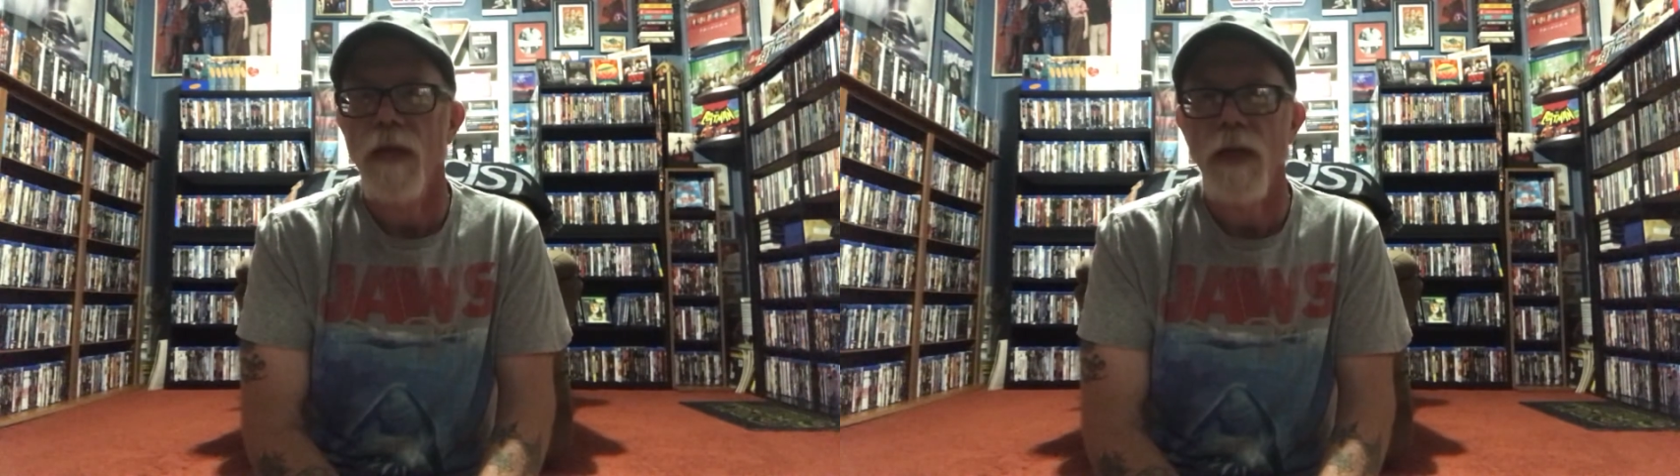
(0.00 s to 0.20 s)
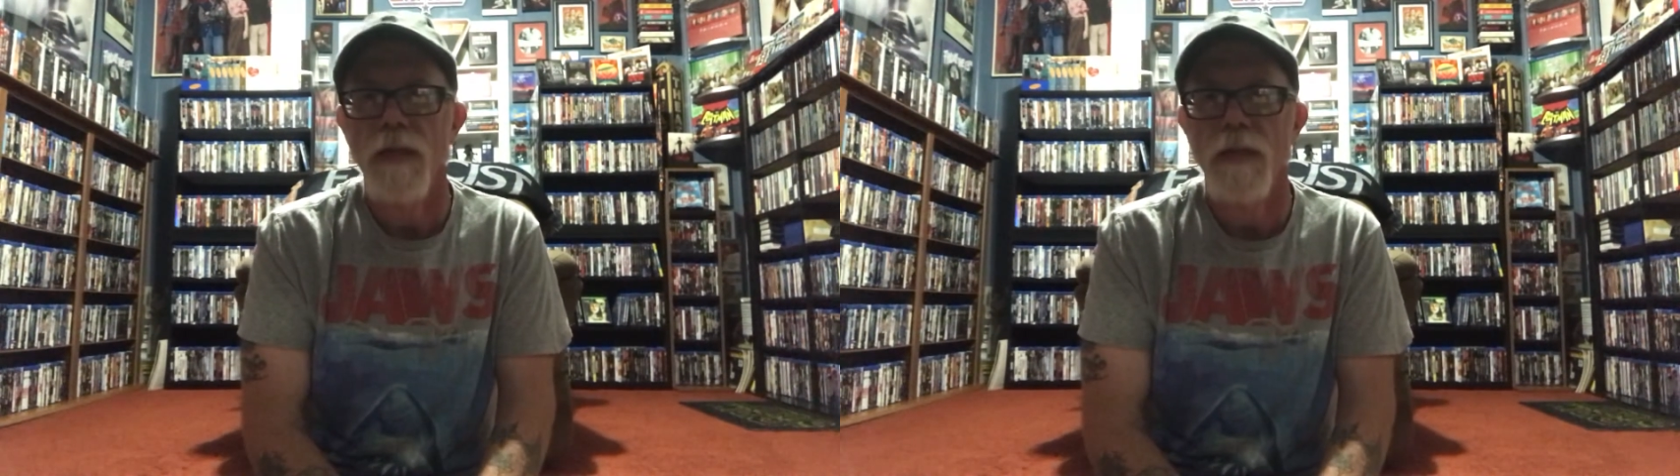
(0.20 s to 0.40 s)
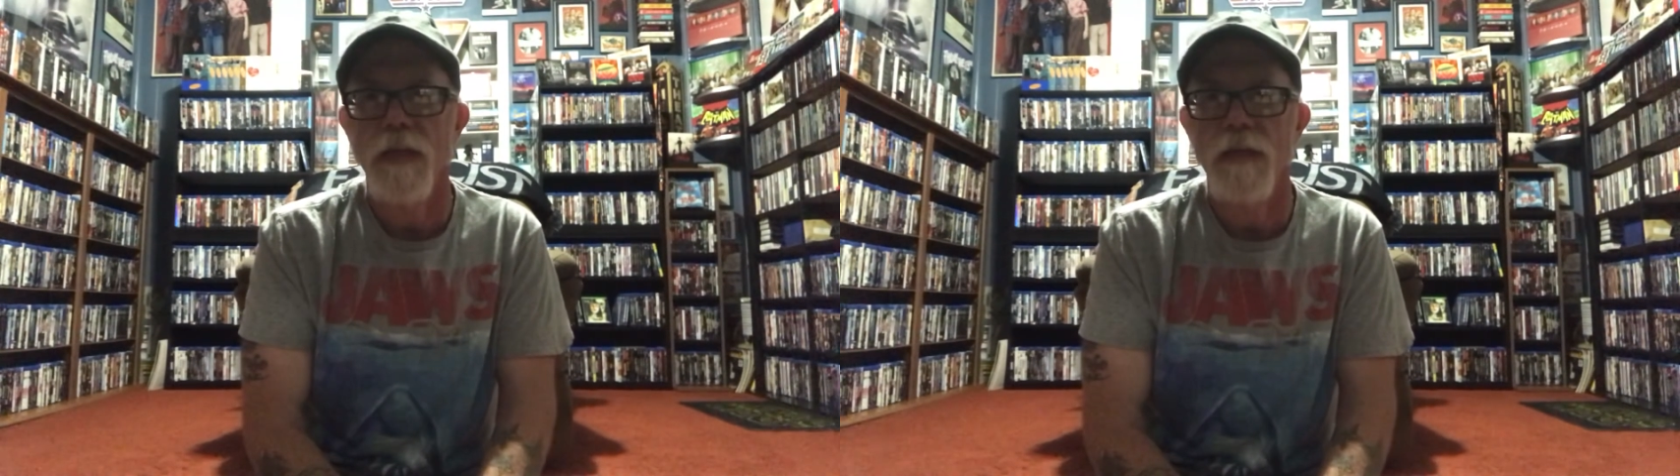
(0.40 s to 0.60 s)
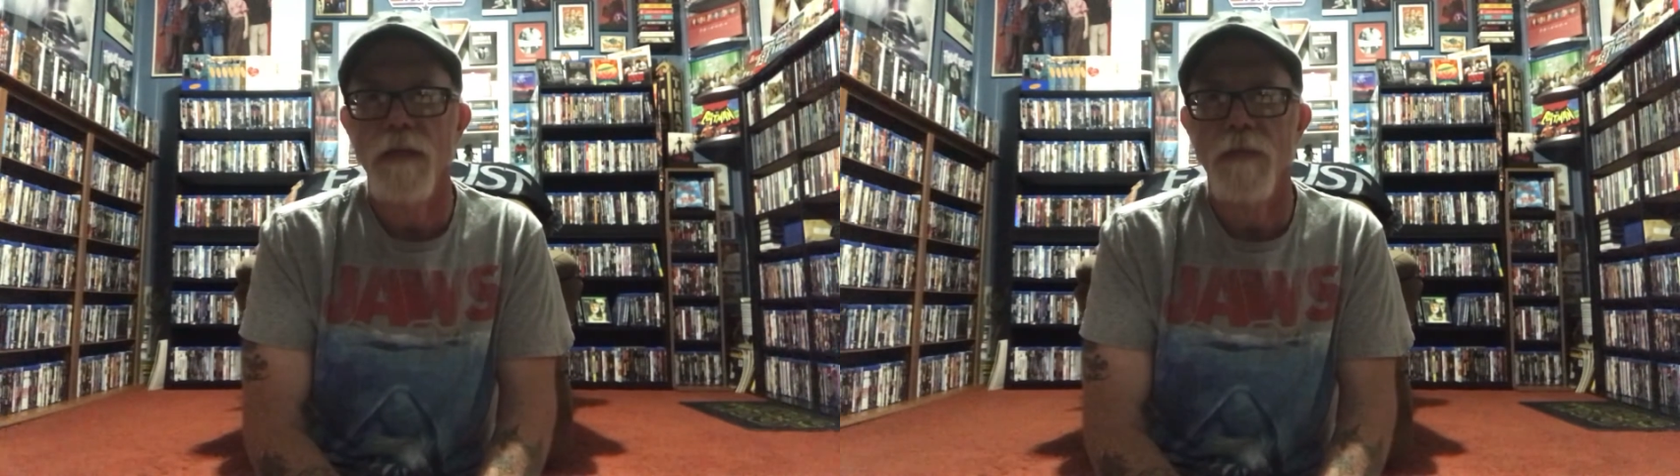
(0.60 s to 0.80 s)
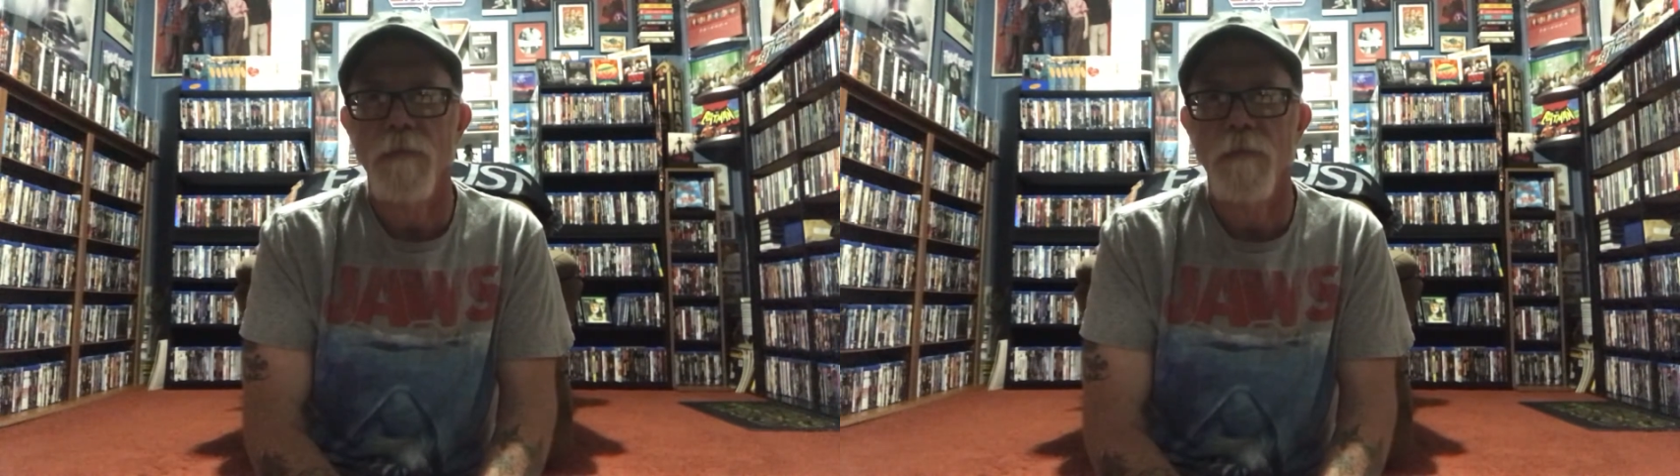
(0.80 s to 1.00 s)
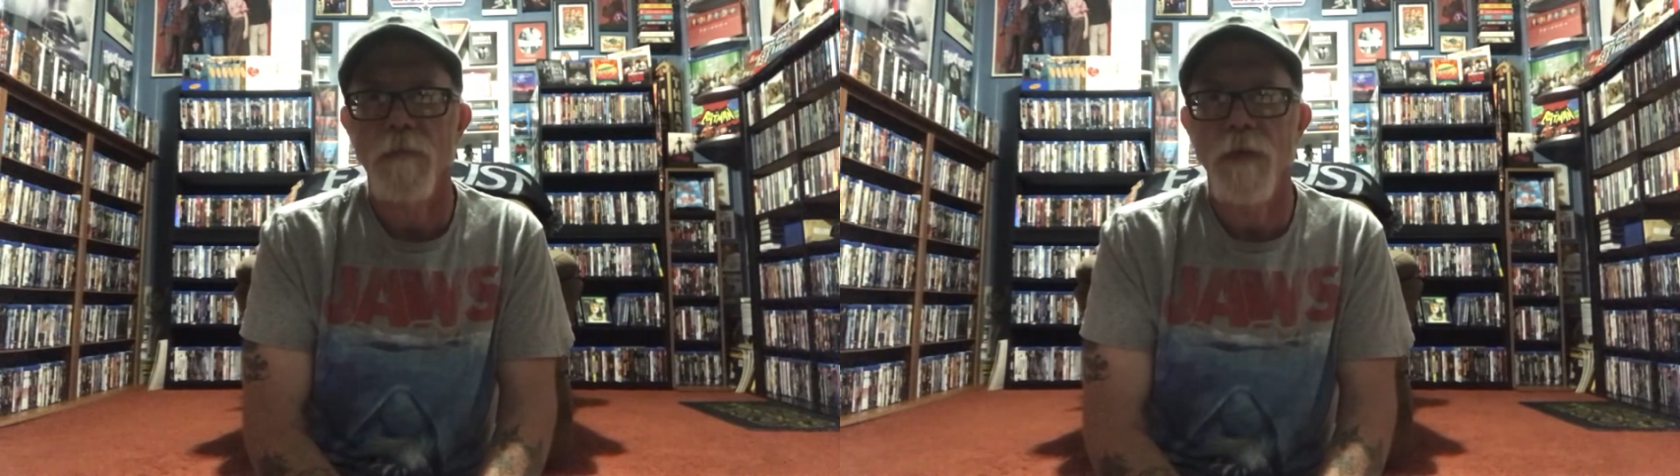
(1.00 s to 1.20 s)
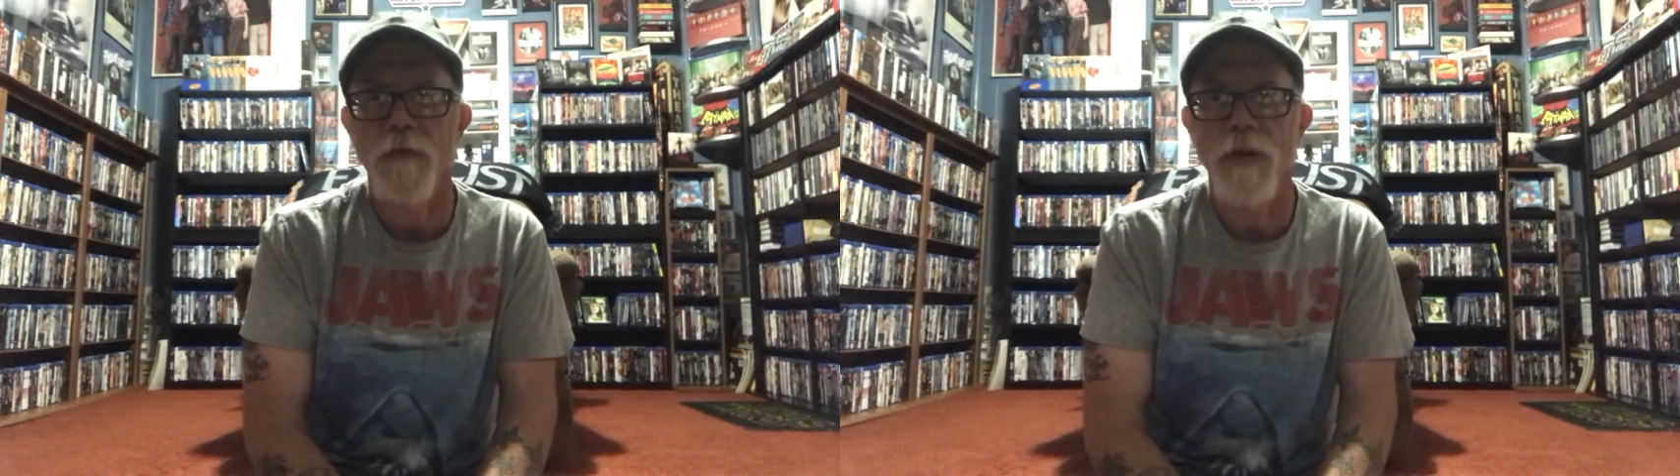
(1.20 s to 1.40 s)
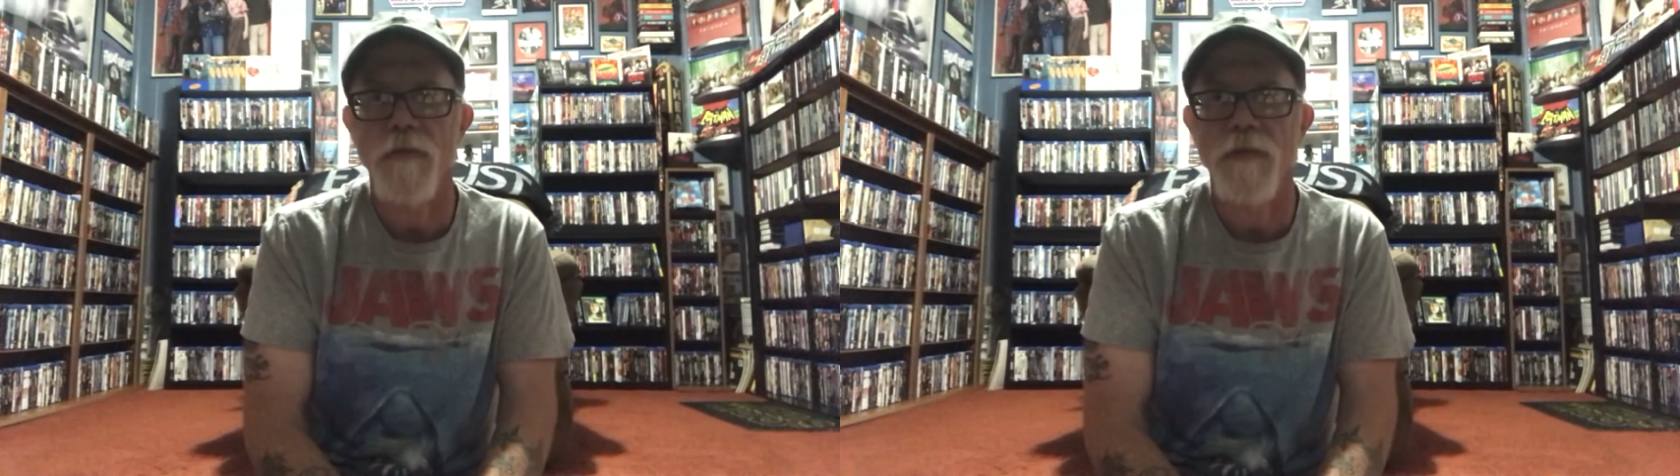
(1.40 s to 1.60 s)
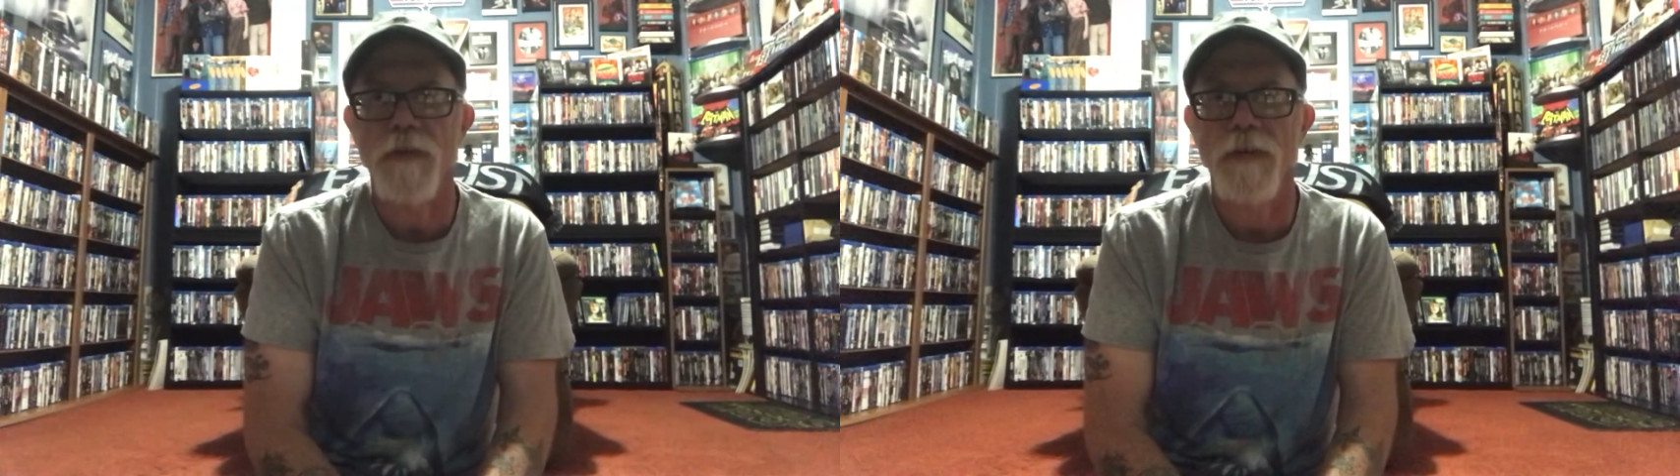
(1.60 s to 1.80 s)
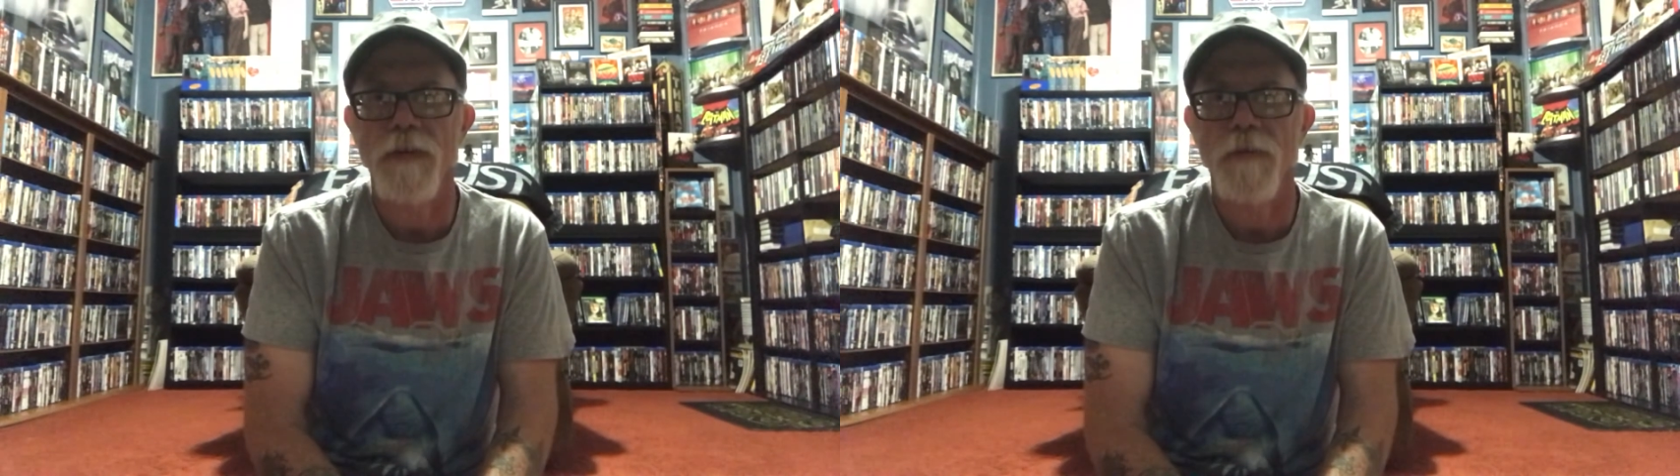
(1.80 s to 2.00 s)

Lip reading: can't say it's my favorite